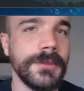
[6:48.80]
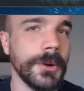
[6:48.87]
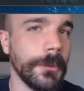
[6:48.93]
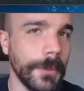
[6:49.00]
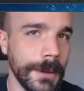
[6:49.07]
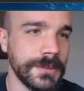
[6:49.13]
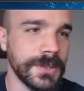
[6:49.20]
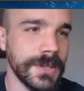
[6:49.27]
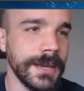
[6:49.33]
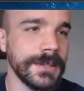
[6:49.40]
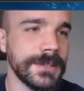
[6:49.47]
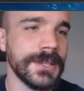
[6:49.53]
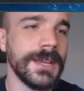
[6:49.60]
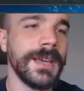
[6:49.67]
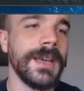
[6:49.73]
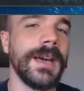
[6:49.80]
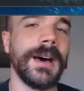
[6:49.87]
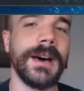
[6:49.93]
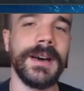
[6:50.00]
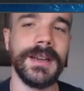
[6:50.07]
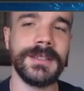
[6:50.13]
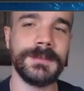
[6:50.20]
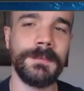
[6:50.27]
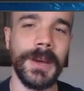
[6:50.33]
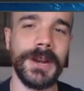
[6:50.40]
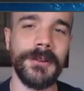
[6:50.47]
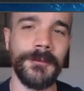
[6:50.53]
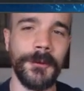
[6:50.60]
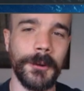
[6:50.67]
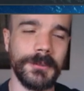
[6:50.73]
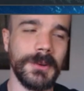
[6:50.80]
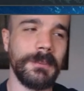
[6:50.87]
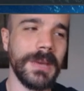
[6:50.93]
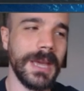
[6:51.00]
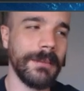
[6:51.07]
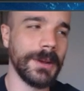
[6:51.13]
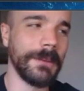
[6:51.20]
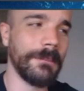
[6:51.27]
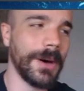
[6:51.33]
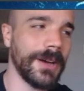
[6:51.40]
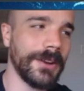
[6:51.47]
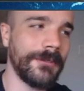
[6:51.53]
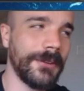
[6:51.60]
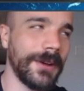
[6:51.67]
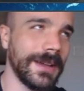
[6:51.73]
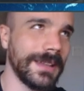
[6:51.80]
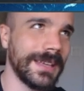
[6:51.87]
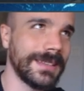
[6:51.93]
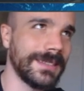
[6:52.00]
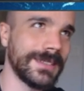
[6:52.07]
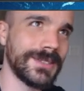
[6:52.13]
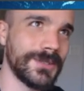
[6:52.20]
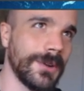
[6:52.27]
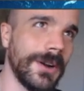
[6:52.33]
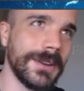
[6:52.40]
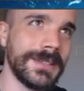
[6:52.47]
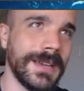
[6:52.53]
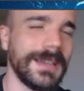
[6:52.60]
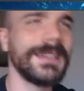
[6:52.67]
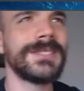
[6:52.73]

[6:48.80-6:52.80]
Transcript: of your website, uh, it's better form to be able to modify like the strong tag.